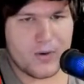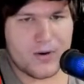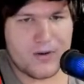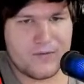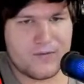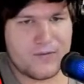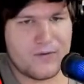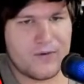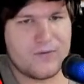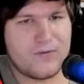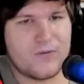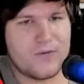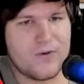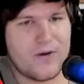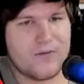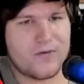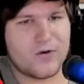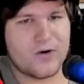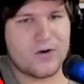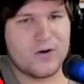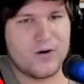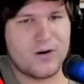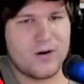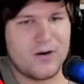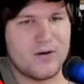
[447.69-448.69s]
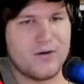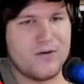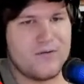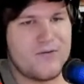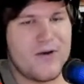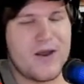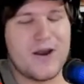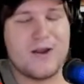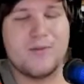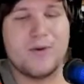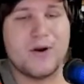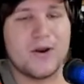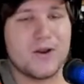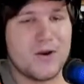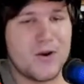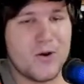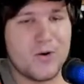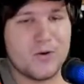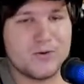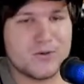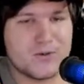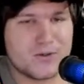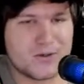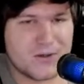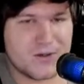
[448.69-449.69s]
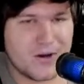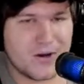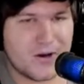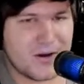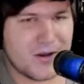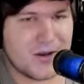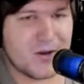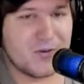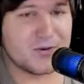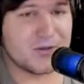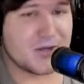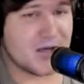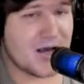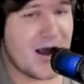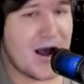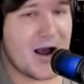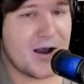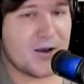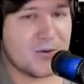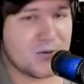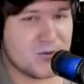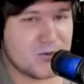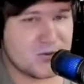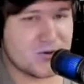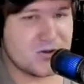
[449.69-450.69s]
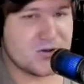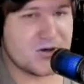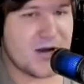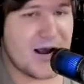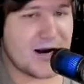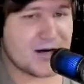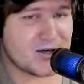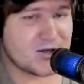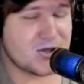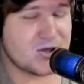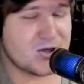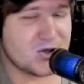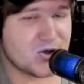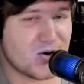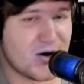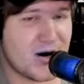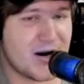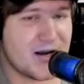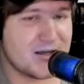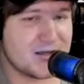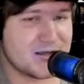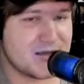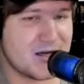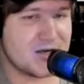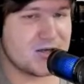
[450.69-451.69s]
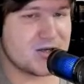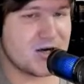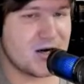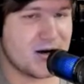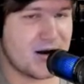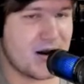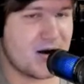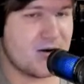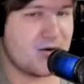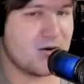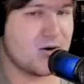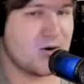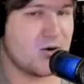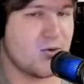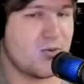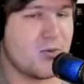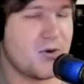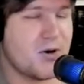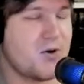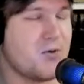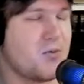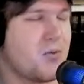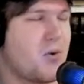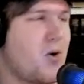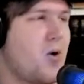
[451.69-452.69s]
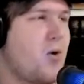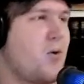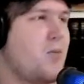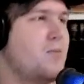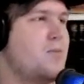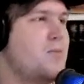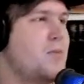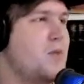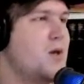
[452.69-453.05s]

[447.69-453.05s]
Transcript: If, if you ever, uh, if anybody knows, uh, he was the guy who actually trained St. John Henry Newman in Rome.